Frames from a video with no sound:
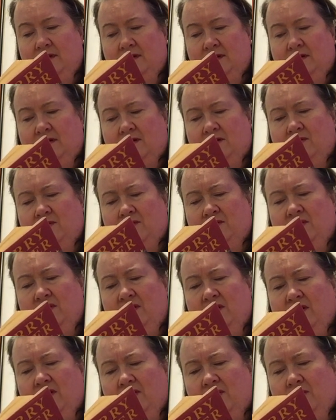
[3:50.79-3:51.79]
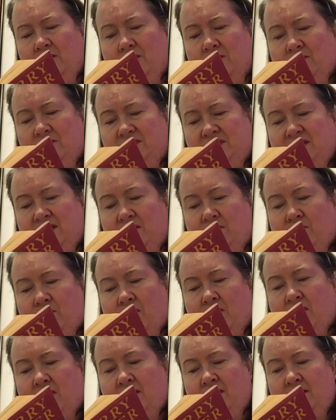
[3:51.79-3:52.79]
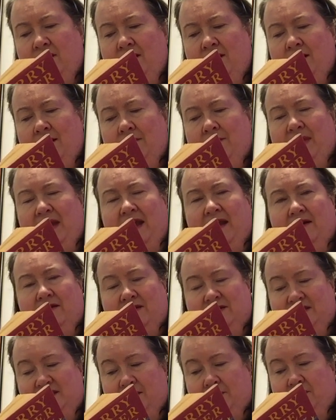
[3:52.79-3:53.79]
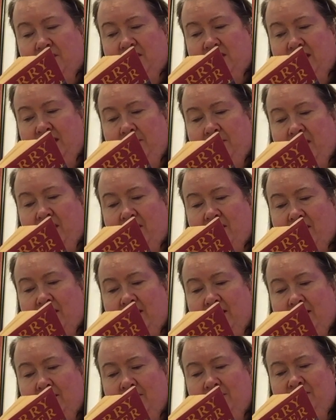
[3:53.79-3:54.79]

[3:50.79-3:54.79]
"Oh no," said Ron, pale as the Bloody Baron.